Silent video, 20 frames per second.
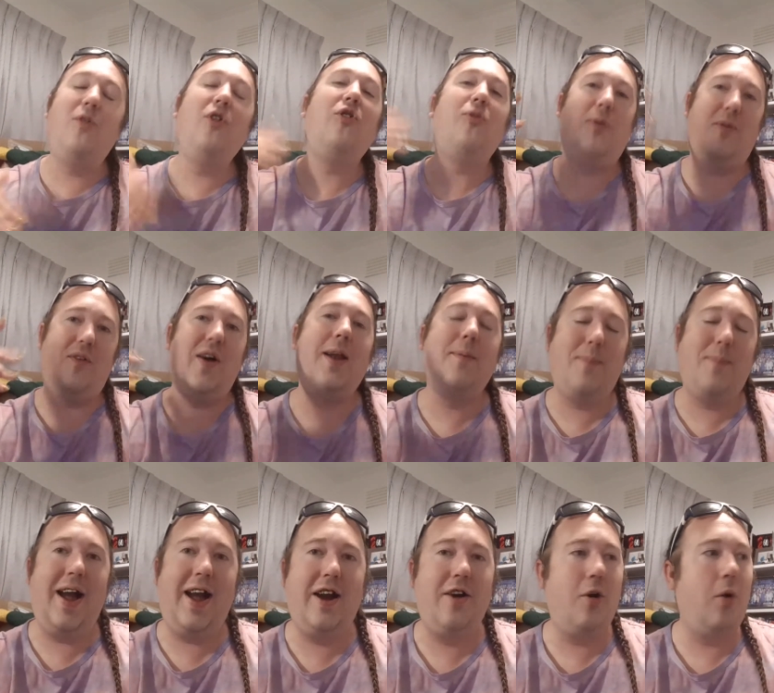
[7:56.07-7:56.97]
who's providing
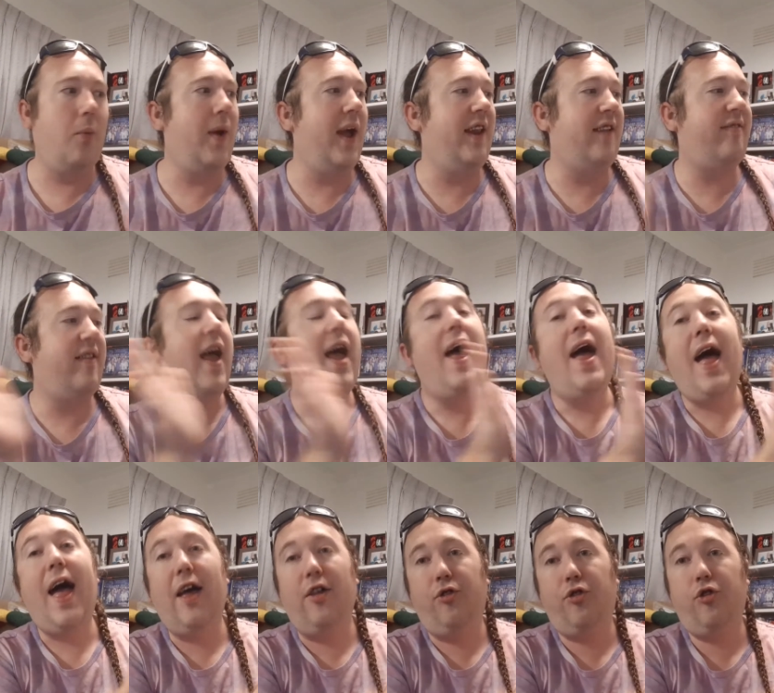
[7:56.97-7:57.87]
my higher awareness
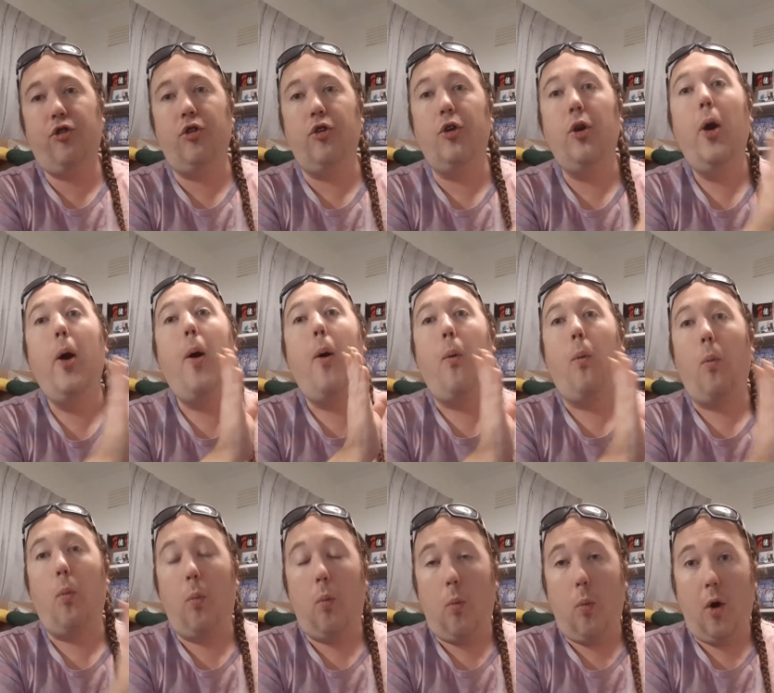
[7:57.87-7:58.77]
as to
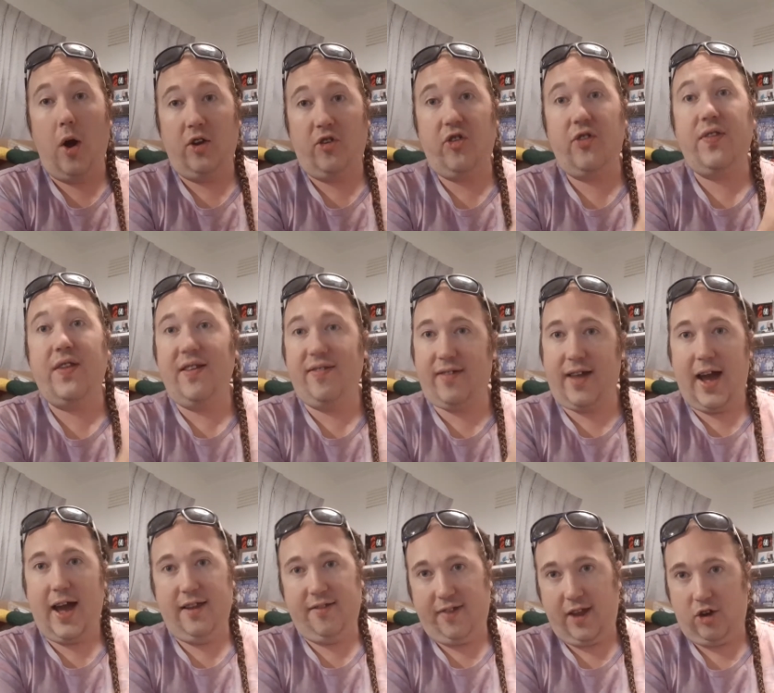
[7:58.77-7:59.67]
what this
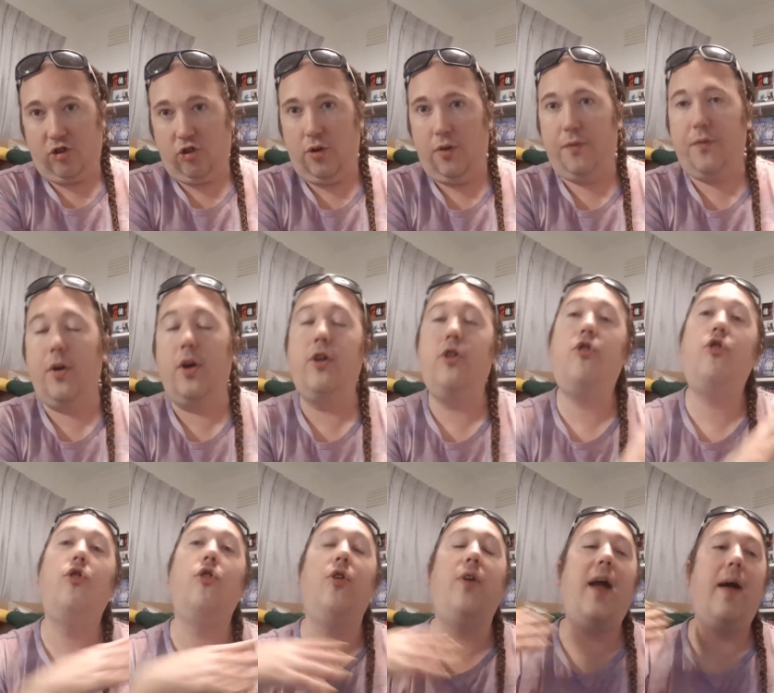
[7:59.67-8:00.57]
card is actually referring to.